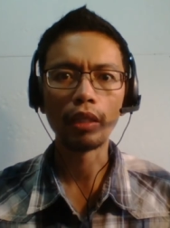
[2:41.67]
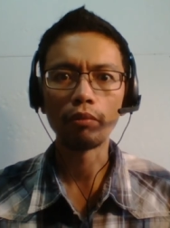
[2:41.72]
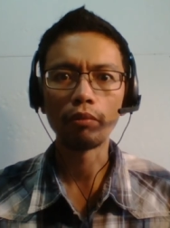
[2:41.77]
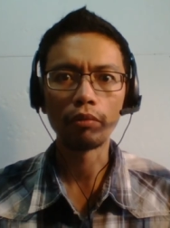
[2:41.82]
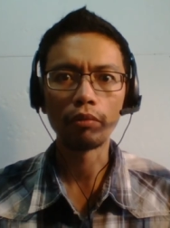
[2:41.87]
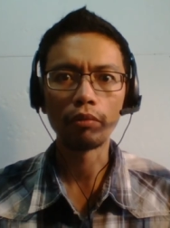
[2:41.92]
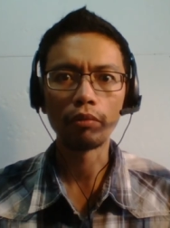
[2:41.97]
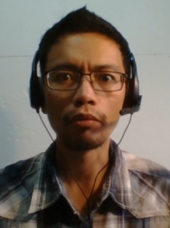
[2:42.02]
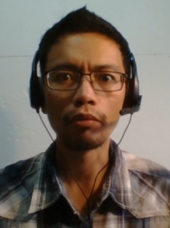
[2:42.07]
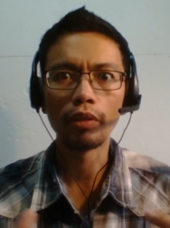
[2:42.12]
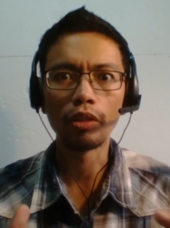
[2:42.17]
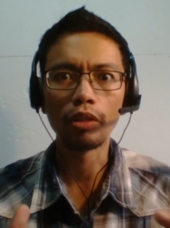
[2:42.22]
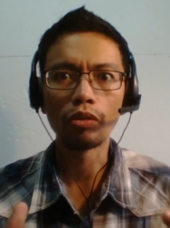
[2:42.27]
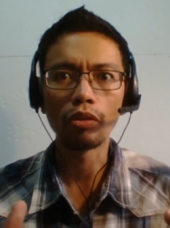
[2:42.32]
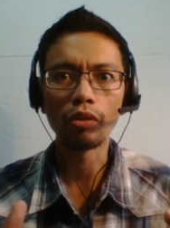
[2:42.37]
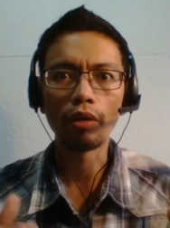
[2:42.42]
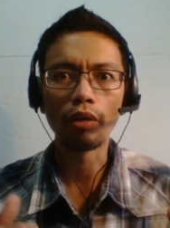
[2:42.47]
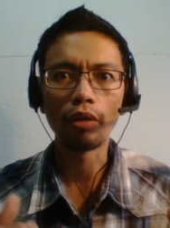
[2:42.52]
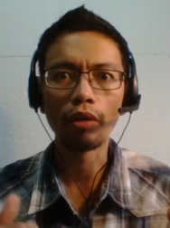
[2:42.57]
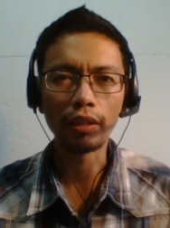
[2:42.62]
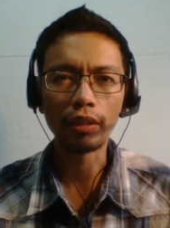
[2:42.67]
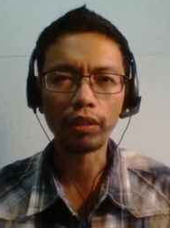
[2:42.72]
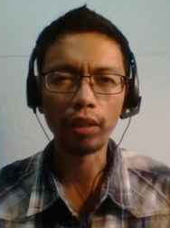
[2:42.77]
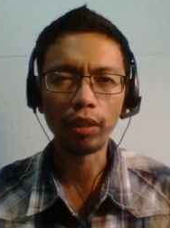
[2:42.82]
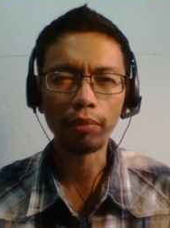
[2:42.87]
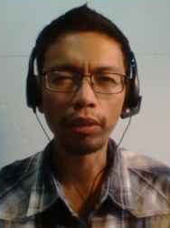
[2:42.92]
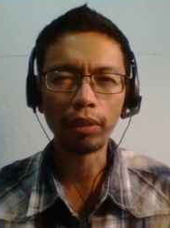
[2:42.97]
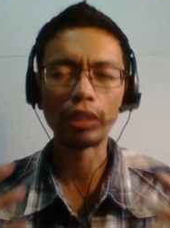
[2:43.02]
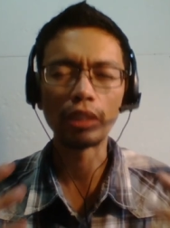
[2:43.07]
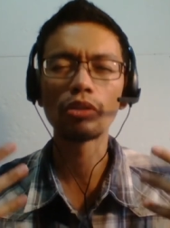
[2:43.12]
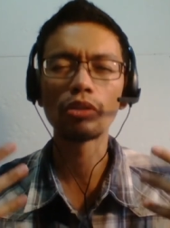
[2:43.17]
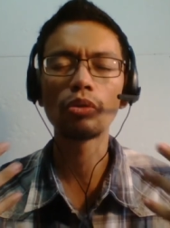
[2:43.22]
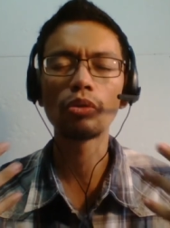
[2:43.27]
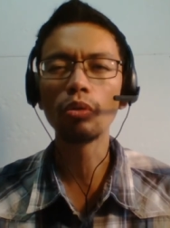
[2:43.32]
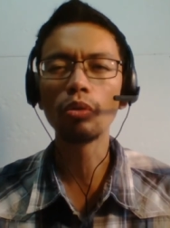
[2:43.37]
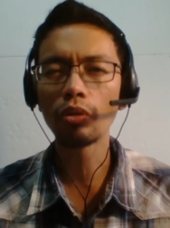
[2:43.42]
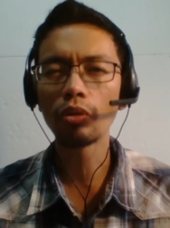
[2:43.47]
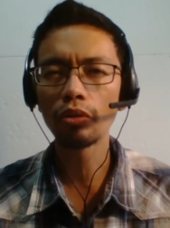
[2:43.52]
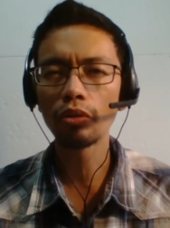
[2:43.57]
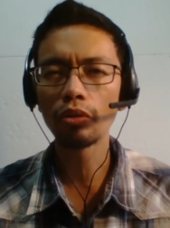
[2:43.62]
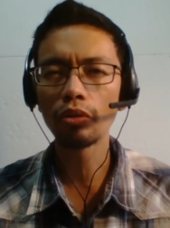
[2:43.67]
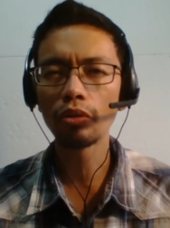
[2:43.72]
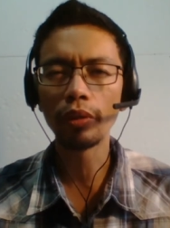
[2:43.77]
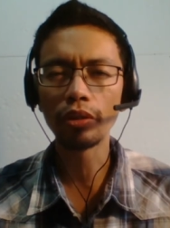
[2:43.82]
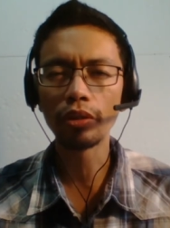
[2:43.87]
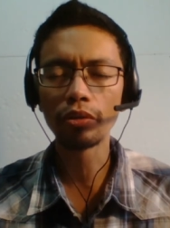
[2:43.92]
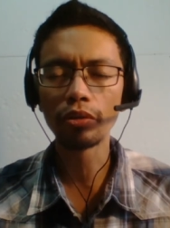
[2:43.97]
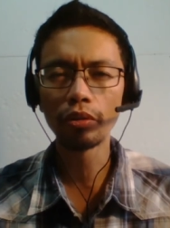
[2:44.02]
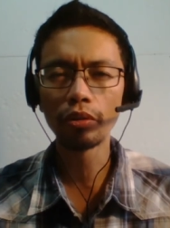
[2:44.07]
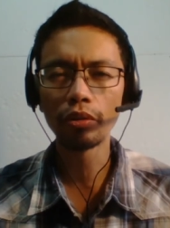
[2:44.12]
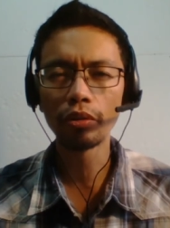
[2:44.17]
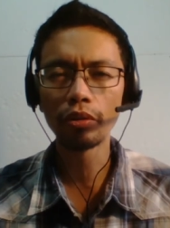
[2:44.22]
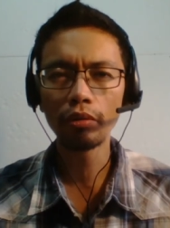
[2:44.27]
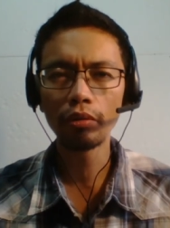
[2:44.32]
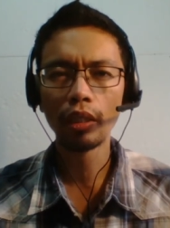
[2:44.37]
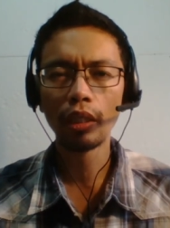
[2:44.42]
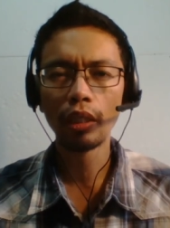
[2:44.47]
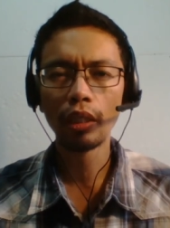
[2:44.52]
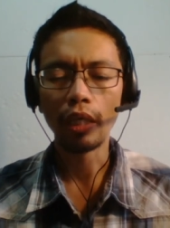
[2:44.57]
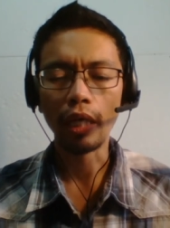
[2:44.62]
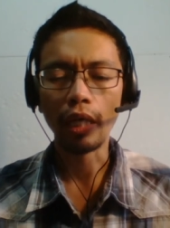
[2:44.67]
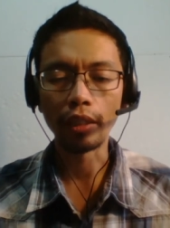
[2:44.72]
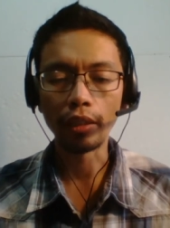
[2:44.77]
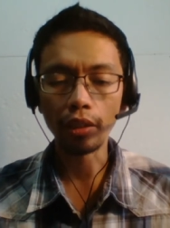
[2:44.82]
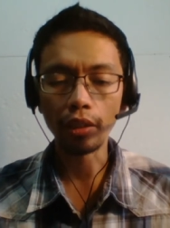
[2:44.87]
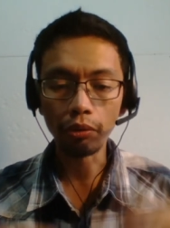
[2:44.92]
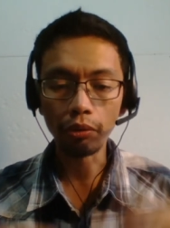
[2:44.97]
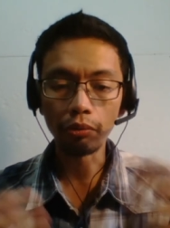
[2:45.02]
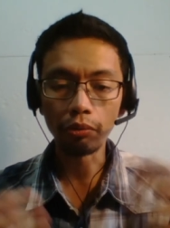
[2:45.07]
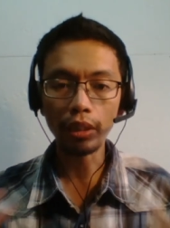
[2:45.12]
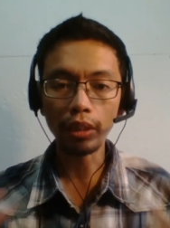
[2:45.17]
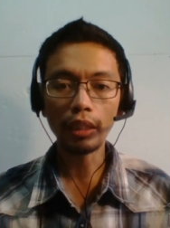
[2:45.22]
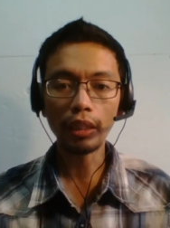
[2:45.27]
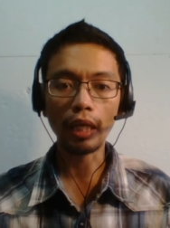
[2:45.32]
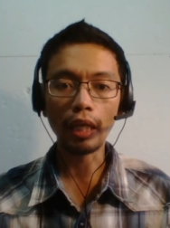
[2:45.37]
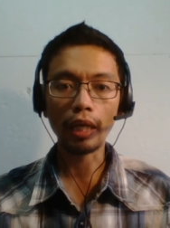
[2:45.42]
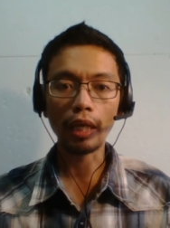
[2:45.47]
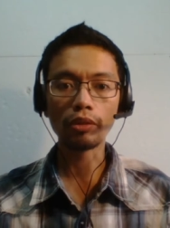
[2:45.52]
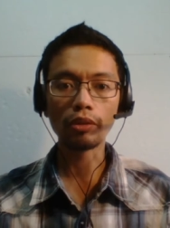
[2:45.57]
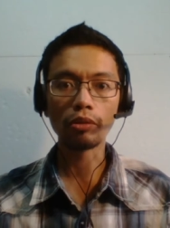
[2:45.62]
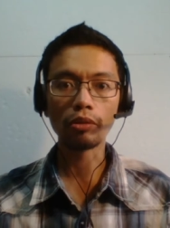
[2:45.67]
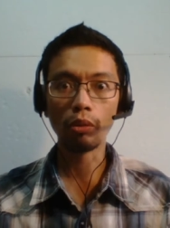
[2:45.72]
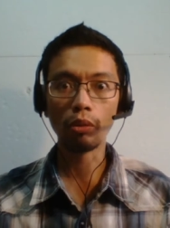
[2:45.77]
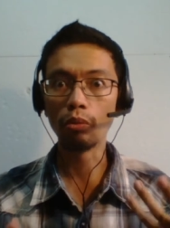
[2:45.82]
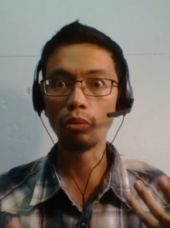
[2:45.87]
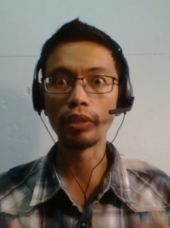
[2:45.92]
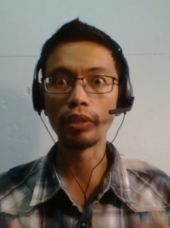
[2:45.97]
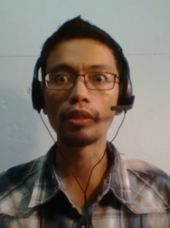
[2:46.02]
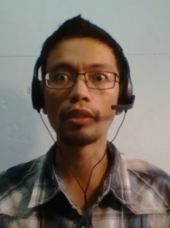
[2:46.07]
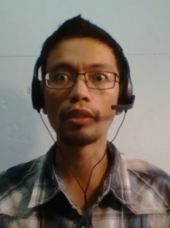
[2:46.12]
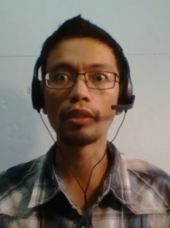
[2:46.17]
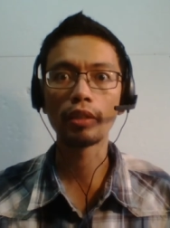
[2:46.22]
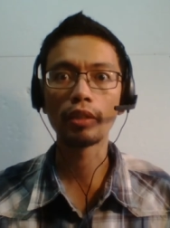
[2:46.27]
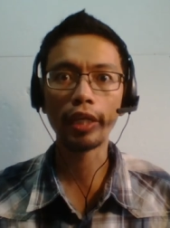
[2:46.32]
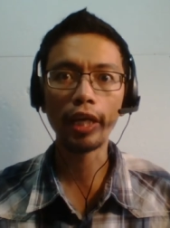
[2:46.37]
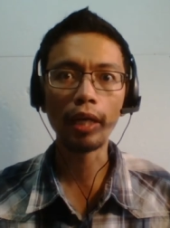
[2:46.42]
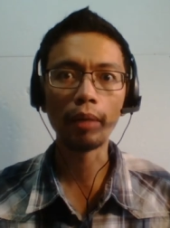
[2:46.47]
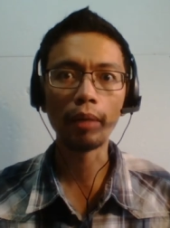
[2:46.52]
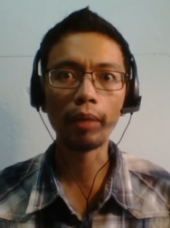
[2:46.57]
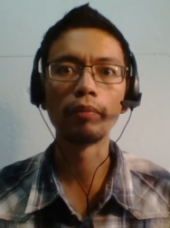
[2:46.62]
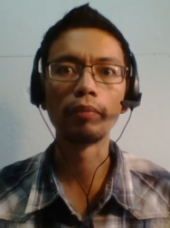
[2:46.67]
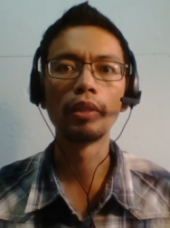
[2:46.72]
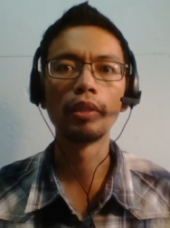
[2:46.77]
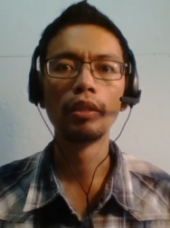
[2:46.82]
something that's too good to be true, and then you realize, oh, it's a scam.